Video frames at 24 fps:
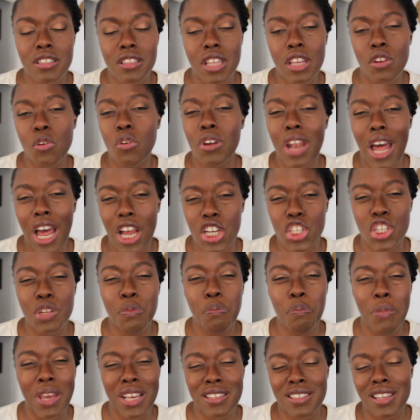They don't actually
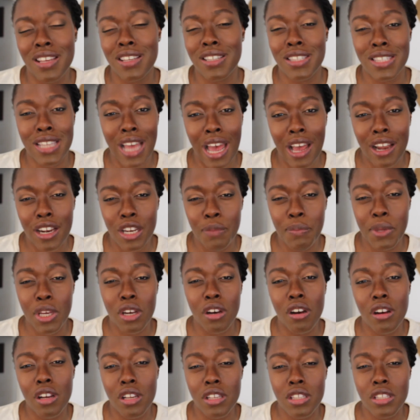mix exactly
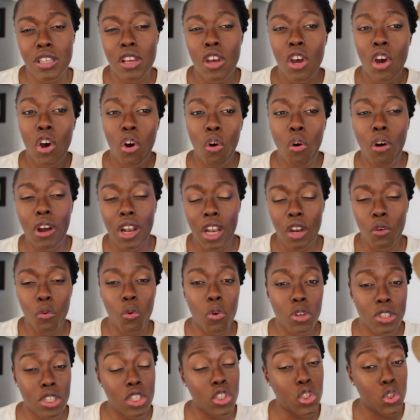because oil and
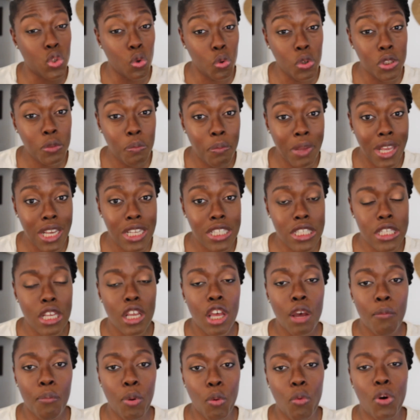water don't mix,
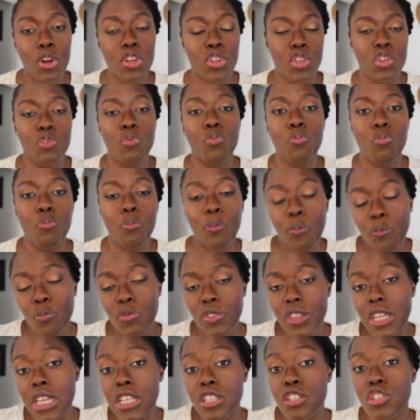but what you
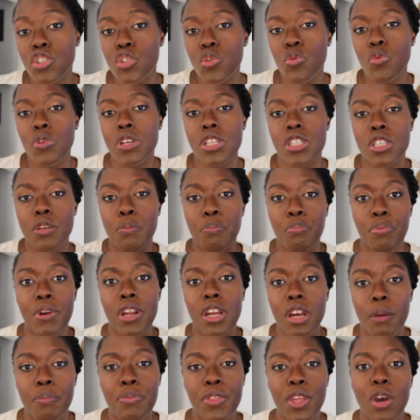need to do is to
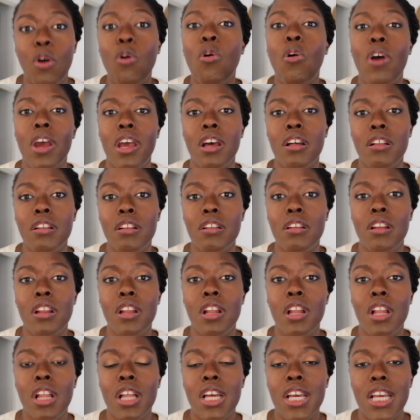break up the oil
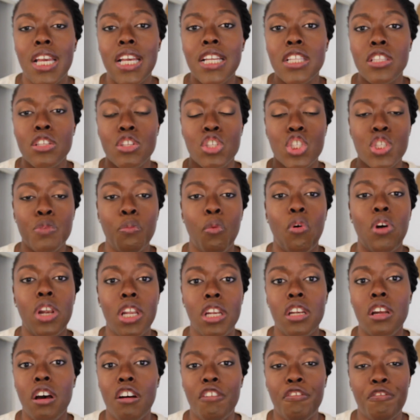into small
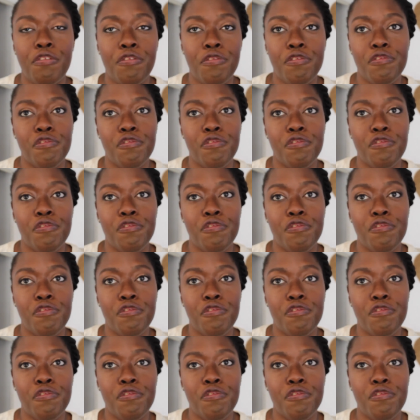enough